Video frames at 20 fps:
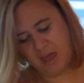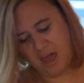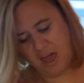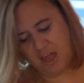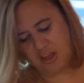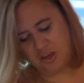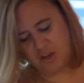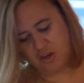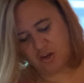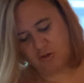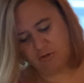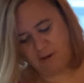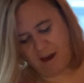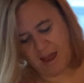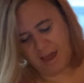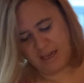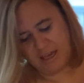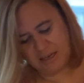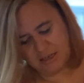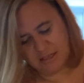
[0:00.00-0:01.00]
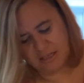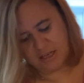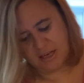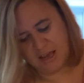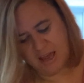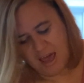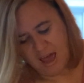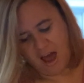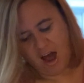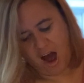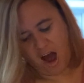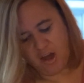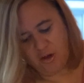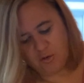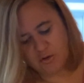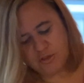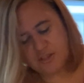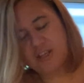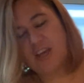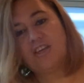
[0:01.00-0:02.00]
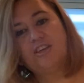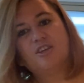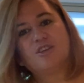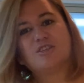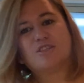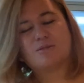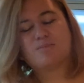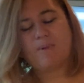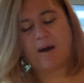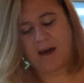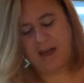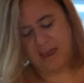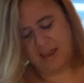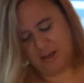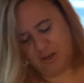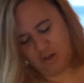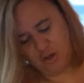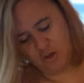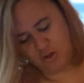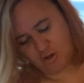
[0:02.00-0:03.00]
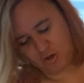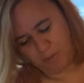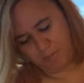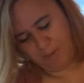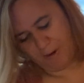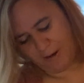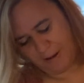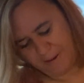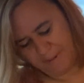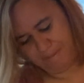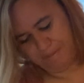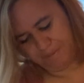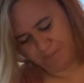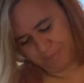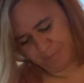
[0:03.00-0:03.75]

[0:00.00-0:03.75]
and you grate. I also used my Litre bullet,